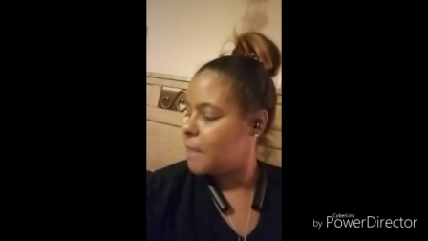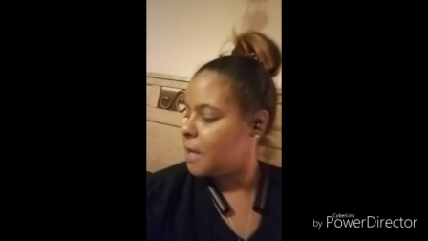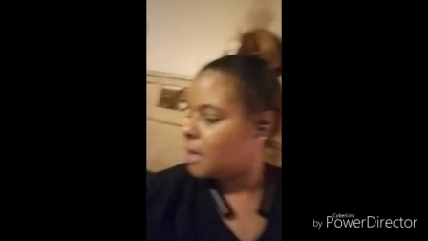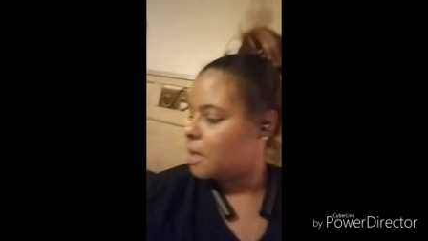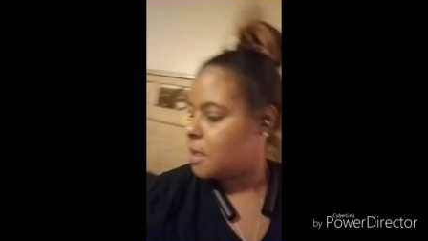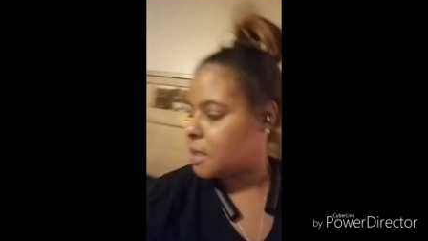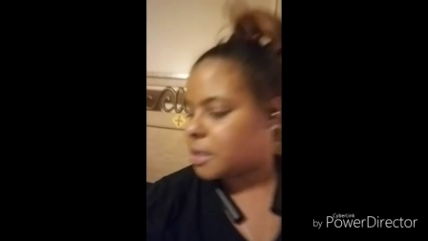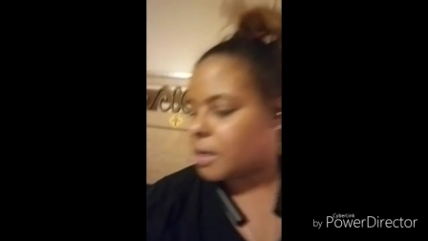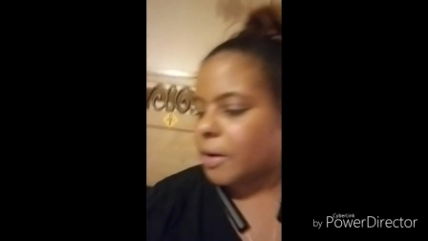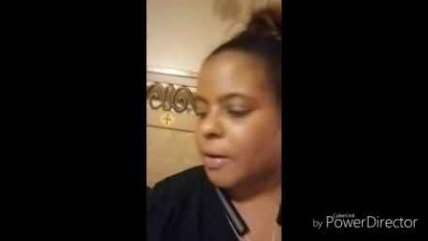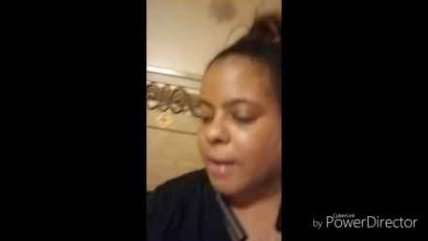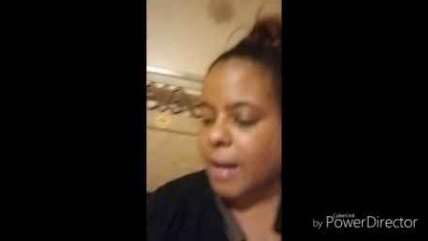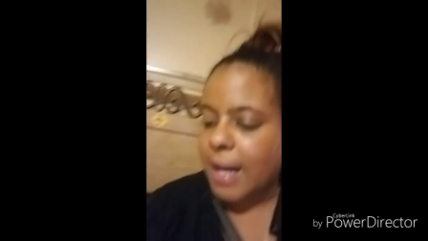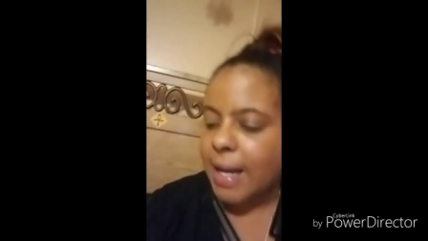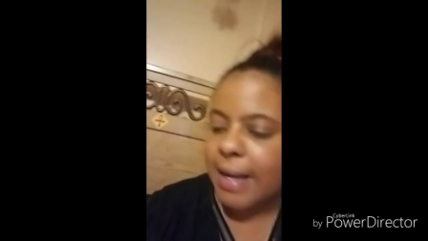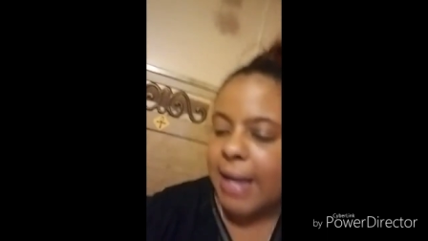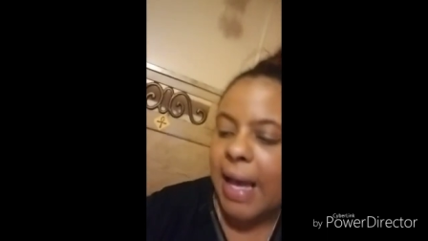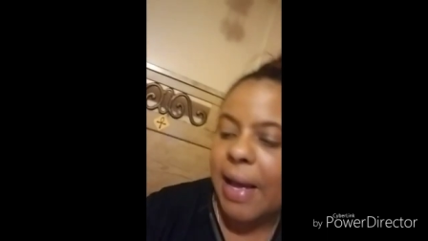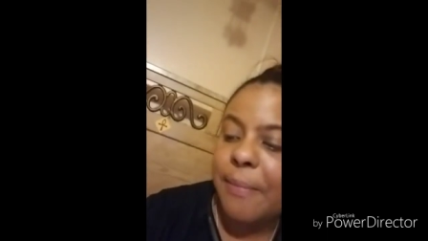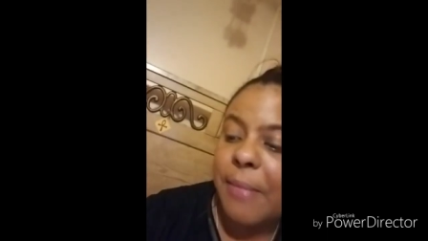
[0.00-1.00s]
So I
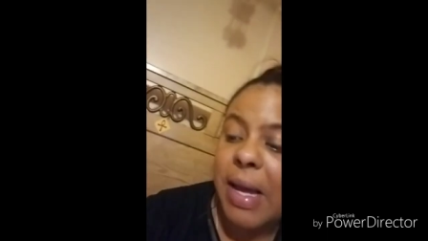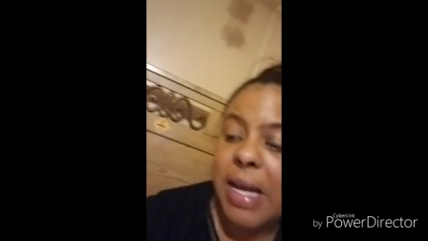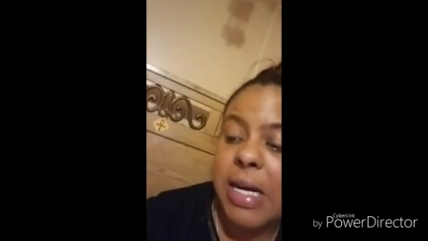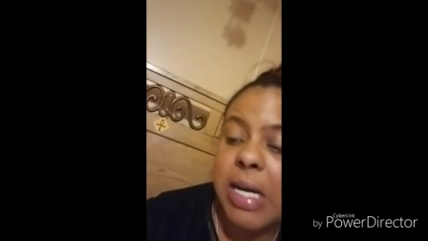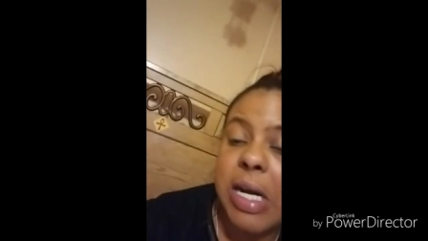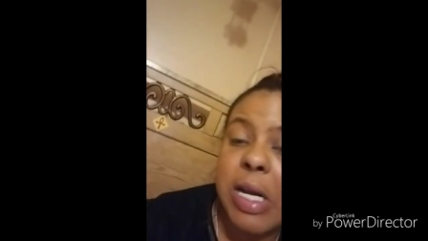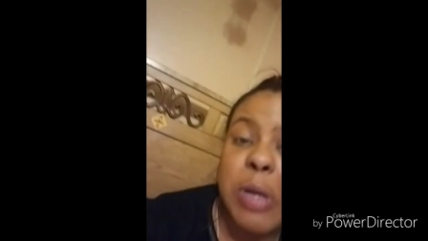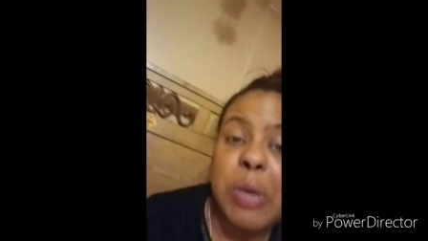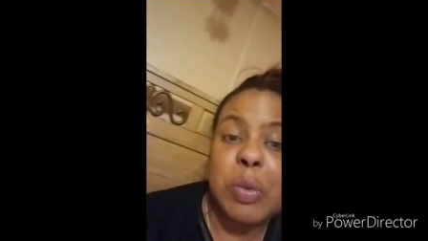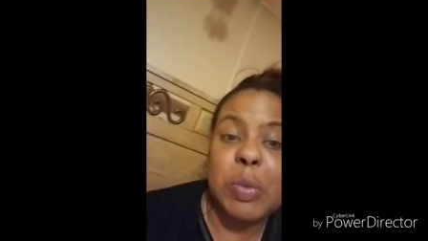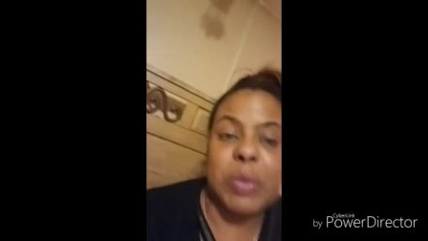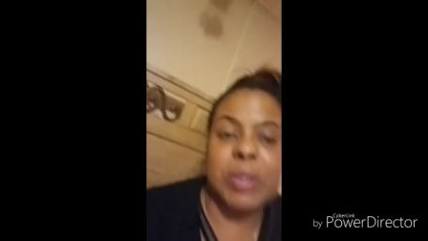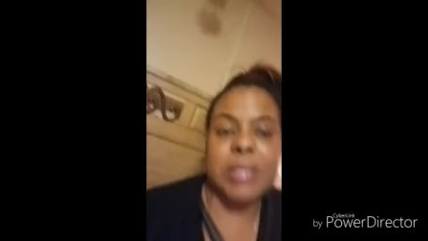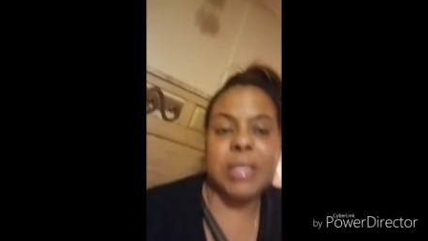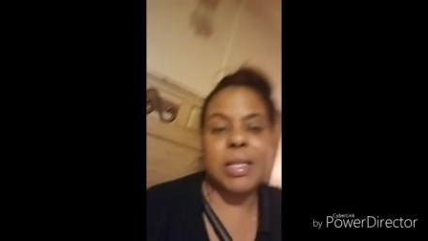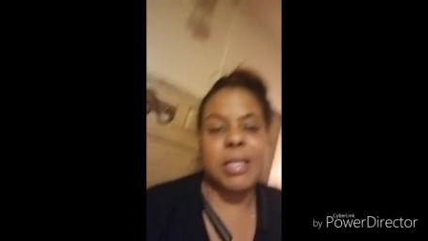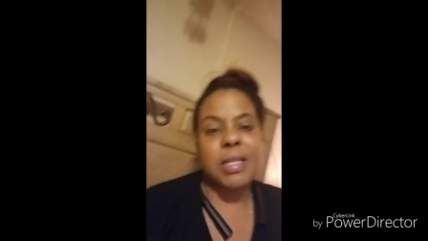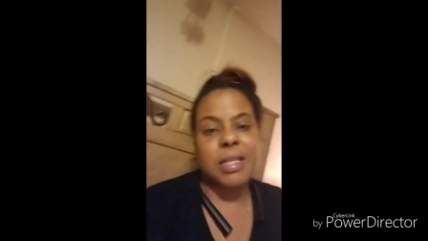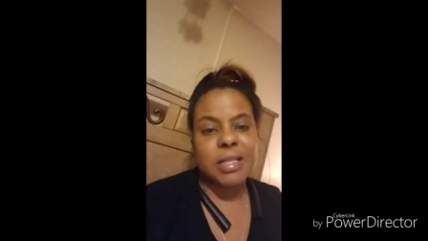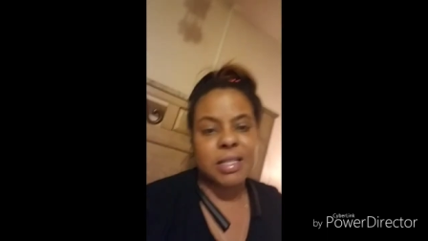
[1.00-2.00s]
got my
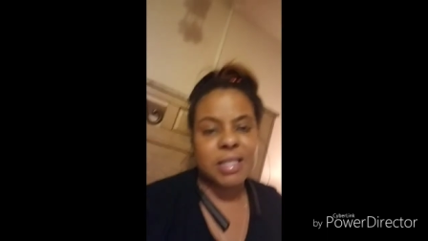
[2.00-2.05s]
notes.